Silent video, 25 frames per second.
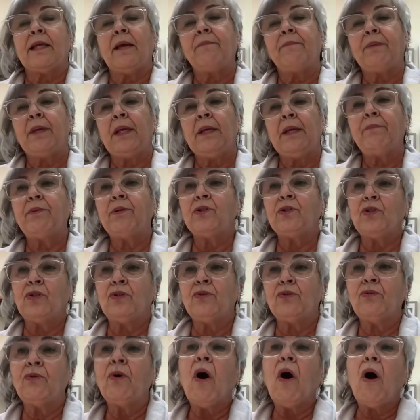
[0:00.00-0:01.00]
that people
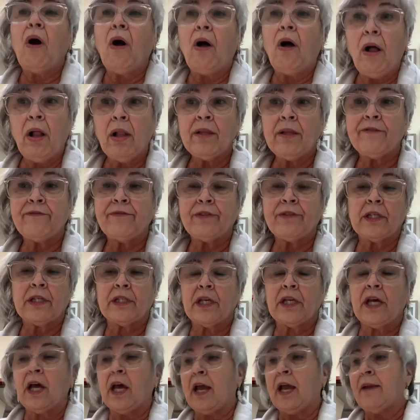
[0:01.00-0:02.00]
do all of the
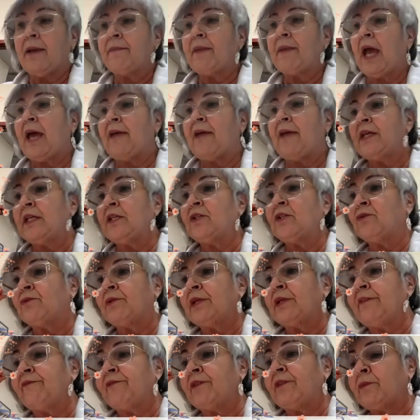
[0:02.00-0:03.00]
time and they
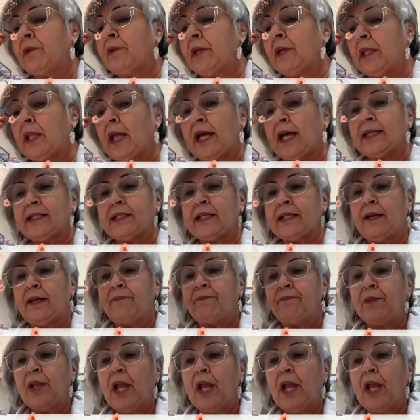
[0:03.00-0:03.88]
don't even realize it.